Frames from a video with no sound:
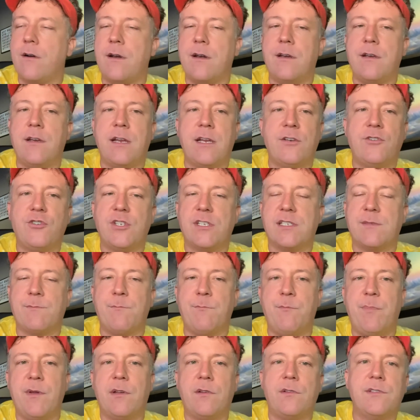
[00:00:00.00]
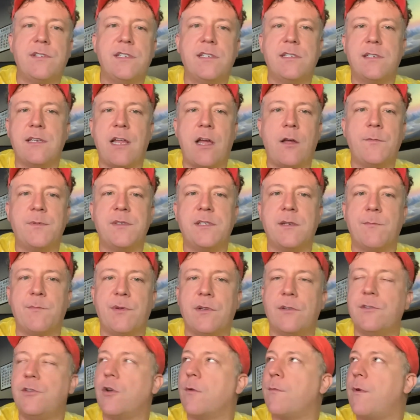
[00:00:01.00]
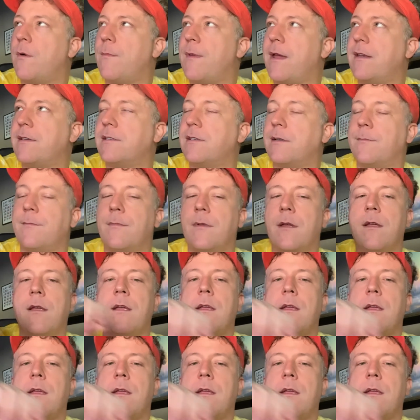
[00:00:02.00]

and it just helps to build your momentum.